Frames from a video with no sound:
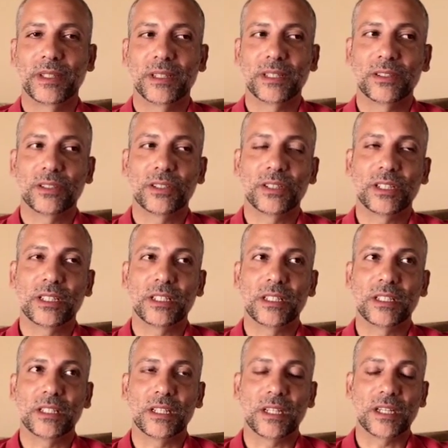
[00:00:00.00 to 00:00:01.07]
There
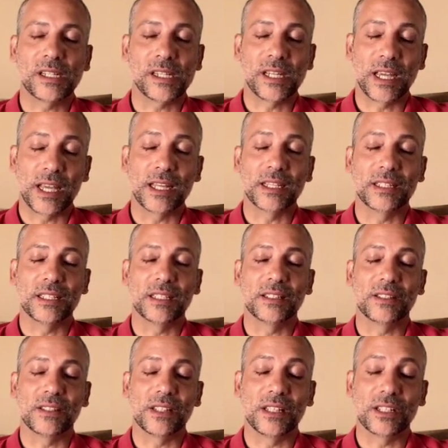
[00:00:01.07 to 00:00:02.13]
again
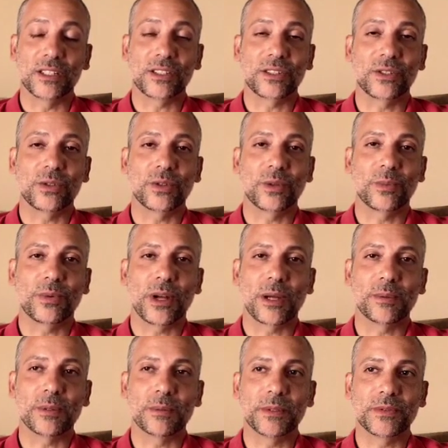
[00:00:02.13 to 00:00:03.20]
is the issue or the
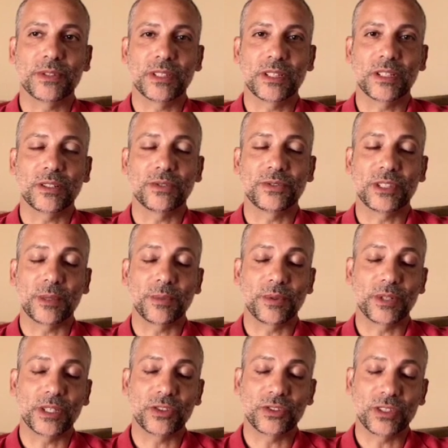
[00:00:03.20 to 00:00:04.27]
problem of
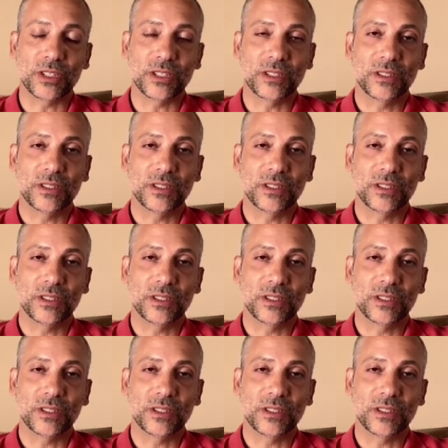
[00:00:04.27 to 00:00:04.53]
separation.